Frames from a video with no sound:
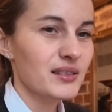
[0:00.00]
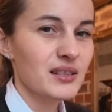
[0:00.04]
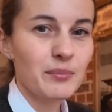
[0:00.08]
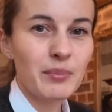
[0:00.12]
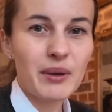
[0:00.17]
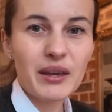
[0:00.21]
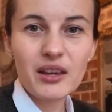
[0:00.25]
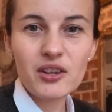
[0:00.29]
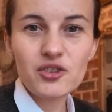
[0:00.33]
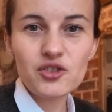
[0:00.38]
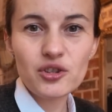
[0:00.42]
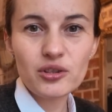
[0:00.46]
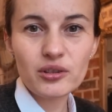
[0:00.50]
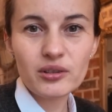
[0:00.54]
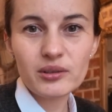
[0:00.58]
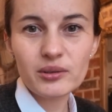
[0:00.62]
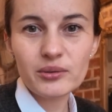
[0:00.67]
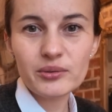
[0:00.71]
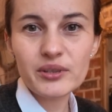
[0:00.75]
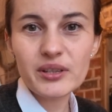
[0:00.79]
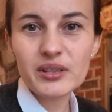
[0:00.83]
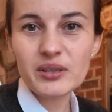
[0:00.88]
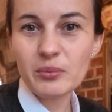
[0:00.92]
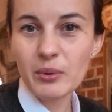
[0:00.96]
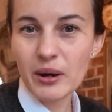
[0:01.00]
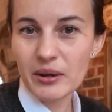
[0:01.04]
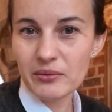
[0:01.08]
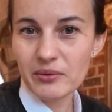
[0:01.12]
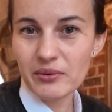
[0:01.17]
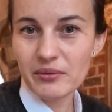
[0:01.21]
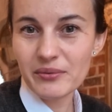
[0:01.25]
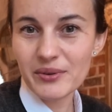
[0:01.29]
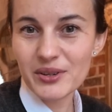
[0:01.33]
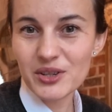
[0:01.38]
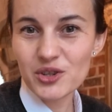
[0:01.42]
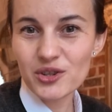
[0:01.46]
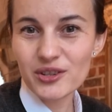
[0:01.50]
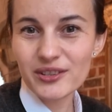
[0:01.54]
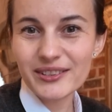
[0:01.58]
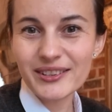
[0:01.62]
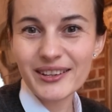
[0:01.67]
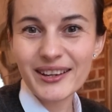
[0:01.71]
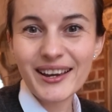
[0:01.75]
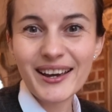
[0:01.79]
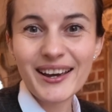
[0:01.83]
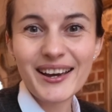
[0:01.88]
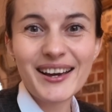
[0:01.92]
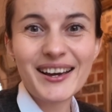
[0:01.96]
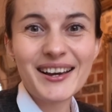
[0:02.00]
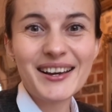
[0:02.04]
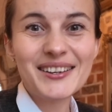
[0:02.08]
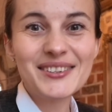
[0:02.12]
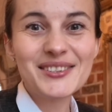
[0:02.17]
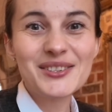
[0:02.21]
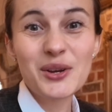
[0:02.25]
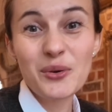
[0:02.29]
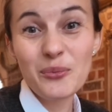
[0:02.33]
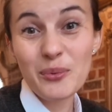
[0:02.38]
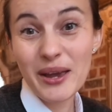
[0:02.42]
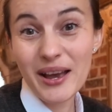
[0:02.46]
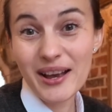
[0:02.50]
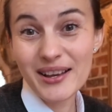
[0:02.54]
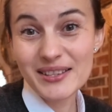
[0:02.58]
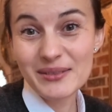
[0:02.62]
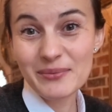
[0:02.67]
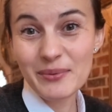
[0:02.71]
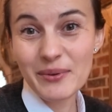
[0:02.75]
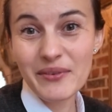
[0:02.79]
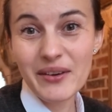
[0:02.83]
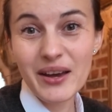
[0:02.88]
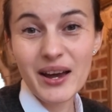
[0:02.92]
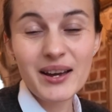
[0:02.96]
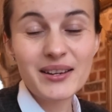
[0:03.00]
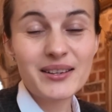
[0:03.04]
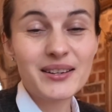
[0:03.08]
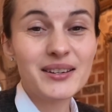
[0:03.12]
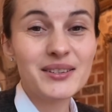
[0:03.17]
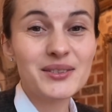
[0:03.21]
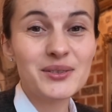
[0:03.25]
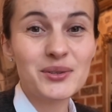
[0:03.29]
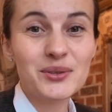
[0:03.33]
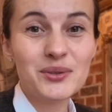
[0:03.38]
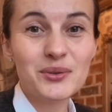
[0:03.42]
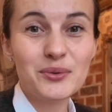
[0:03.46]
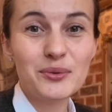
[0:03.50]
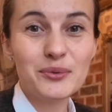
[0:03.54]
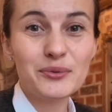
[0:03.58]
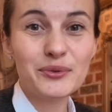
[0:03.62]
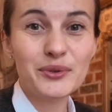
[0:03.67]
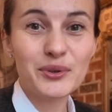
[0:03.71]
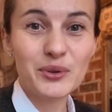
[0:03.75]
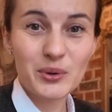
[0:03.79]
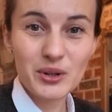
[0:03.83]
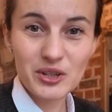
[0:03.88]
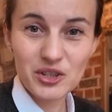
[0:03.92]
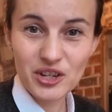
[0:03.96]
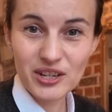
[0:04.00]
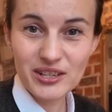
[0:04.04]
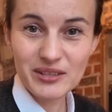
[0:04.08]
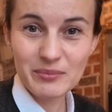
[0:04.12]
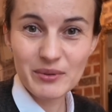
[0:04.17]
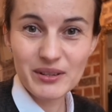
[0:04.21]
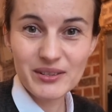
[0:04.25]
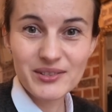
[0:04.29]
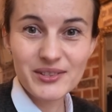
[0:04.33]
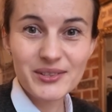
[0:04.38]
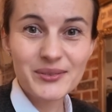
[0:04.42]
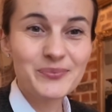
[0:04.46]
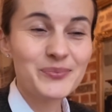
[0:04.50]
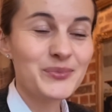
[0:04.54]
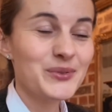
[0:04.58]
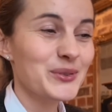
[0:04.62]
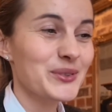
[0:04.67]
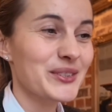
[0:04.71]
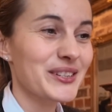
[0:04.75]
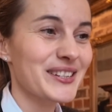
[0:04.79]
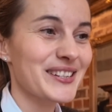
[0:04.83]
The package included 1 revision, so we asked Viviana to do a few adjustments to the